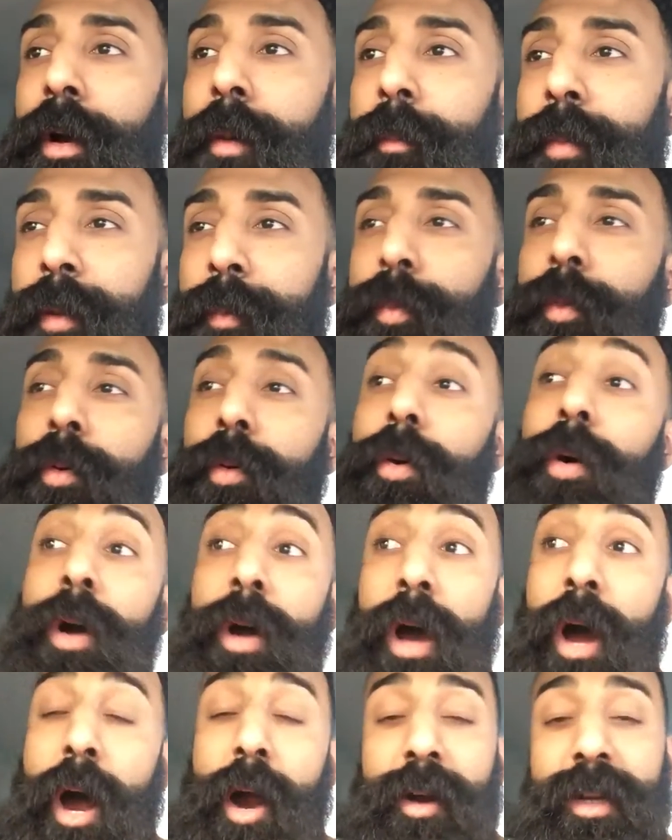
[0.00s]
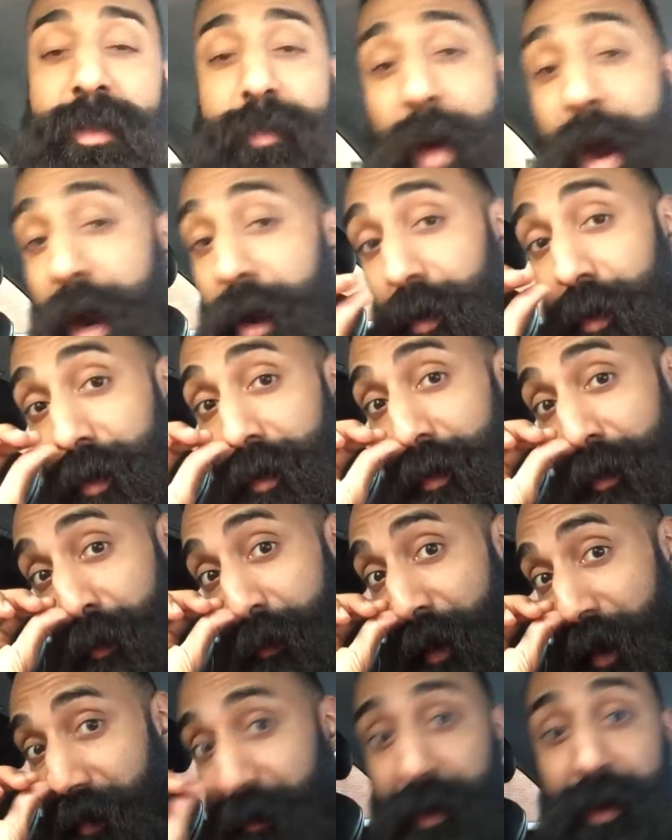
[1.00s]
People are inspired
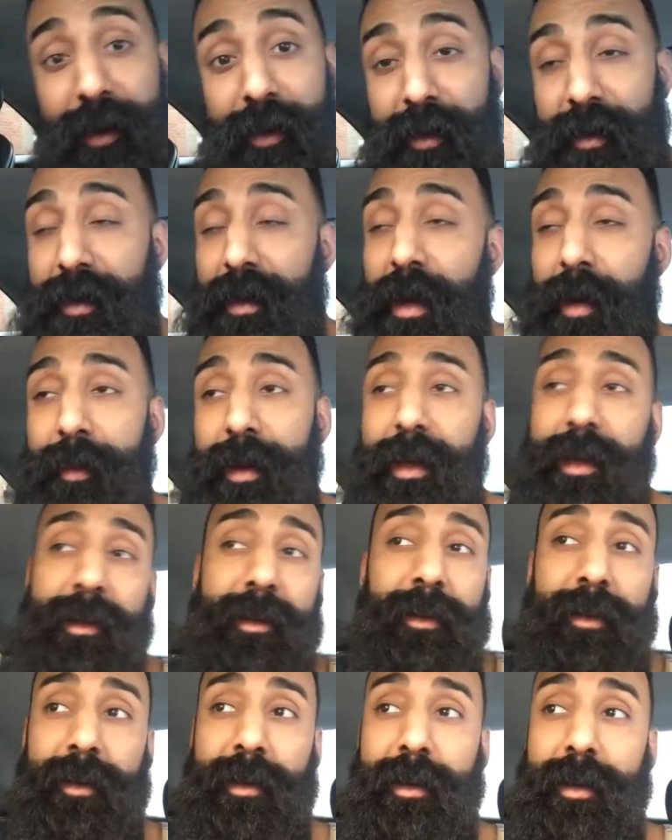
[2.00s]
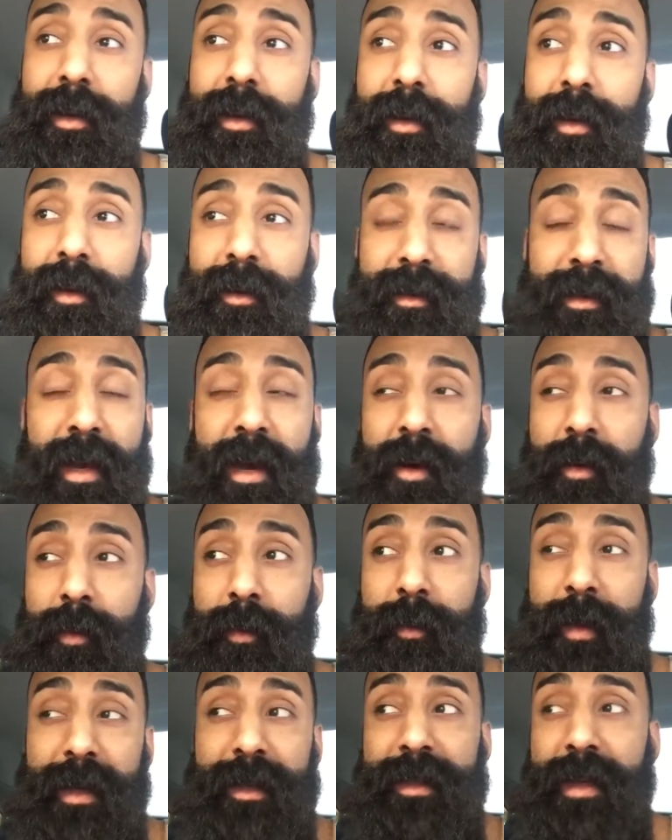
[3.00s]
by beards. I mean, it
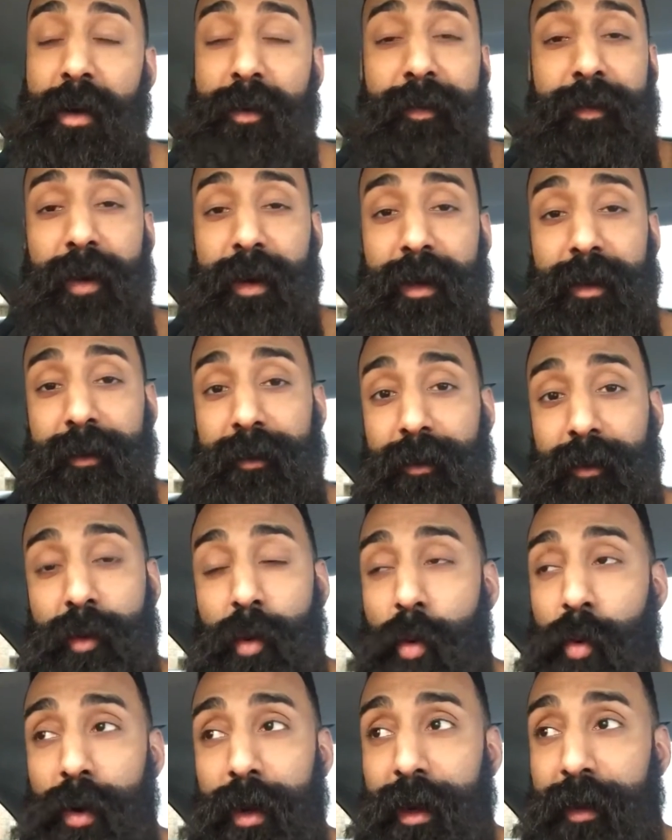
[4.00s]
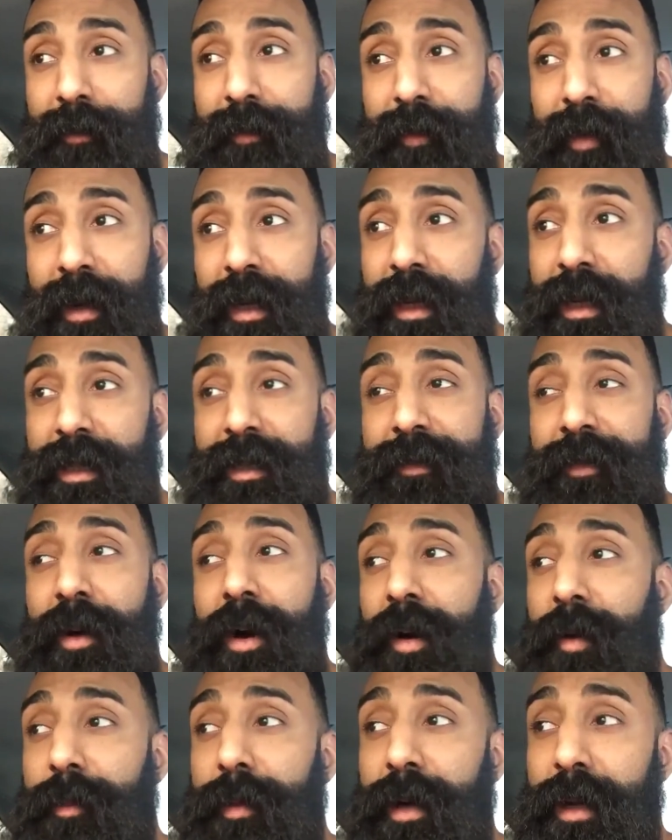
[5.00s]
may sound fucking corny and funny as
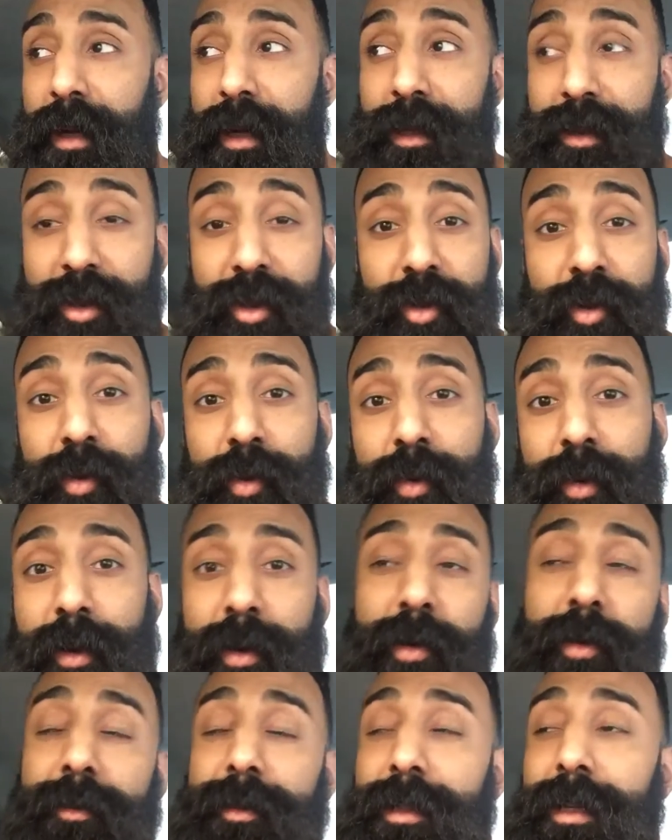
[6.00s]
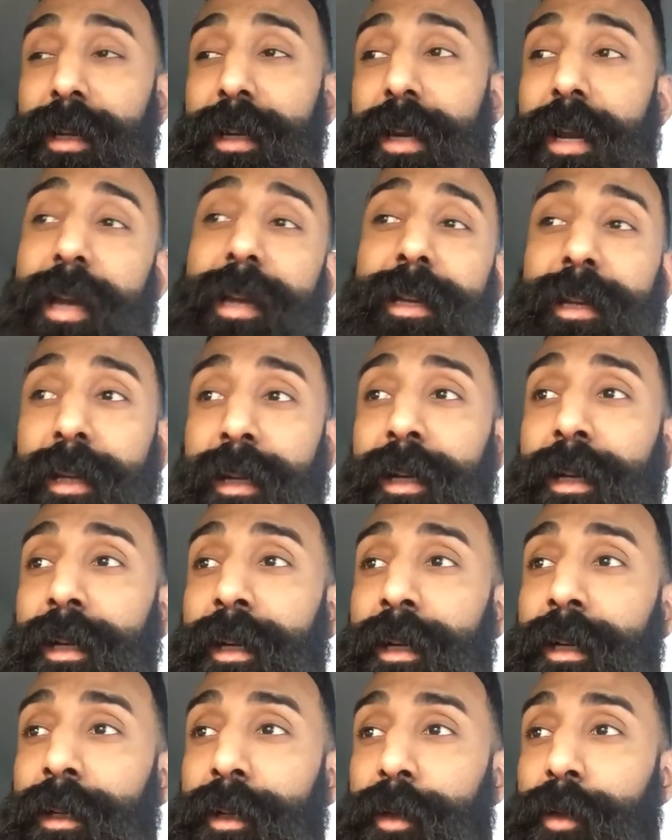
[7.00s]
fuck, but it's true. You know what I'm saying? Like,
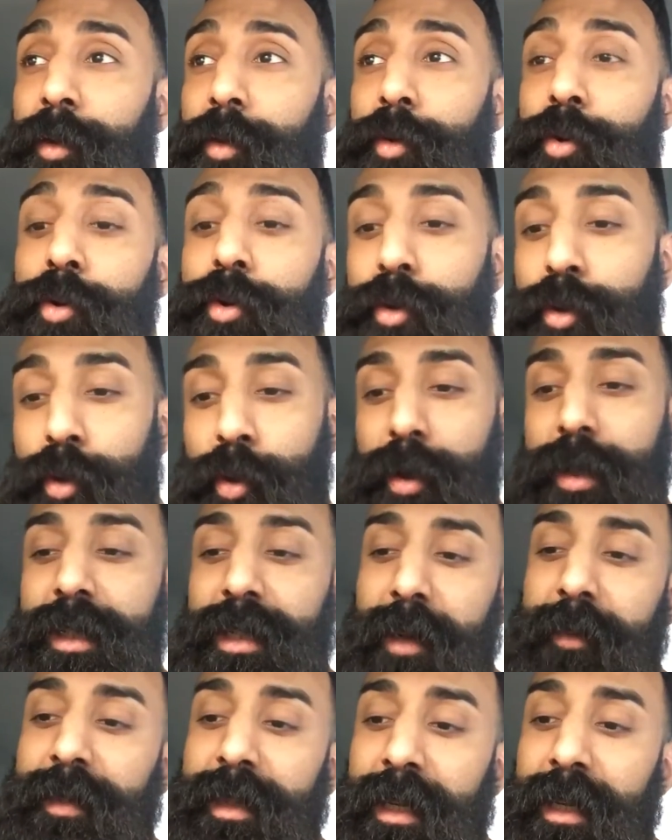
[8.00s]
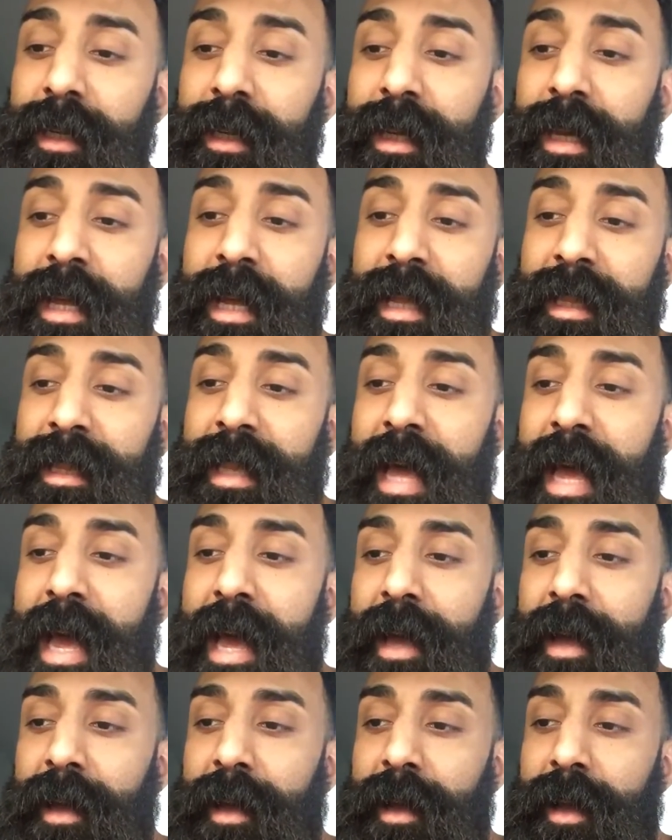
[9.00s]
you're doing something
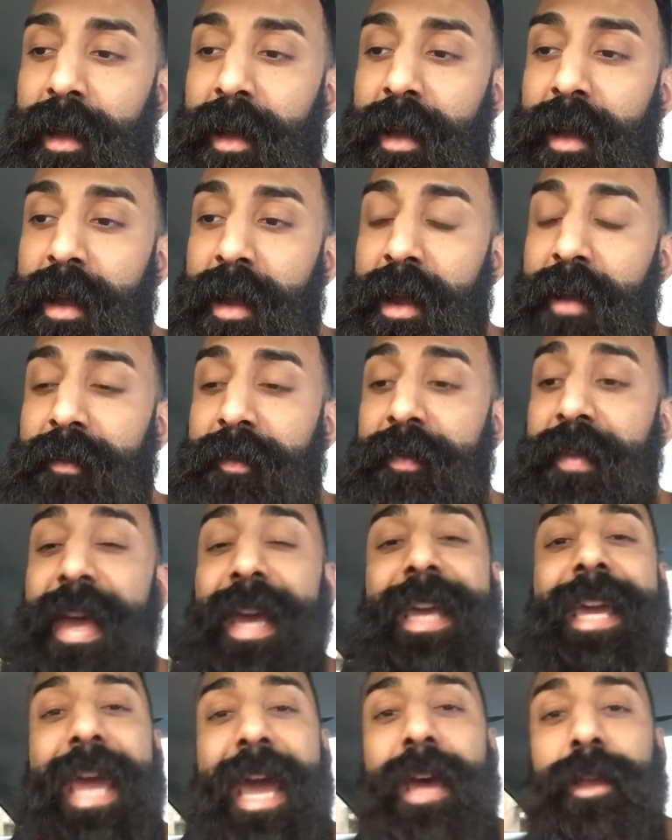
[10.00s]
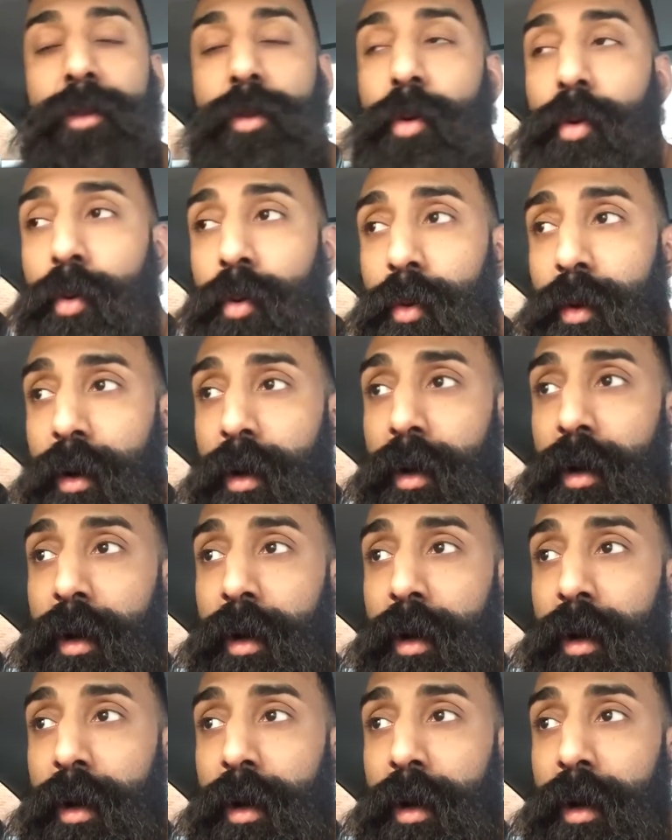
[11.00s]
that if they can't do,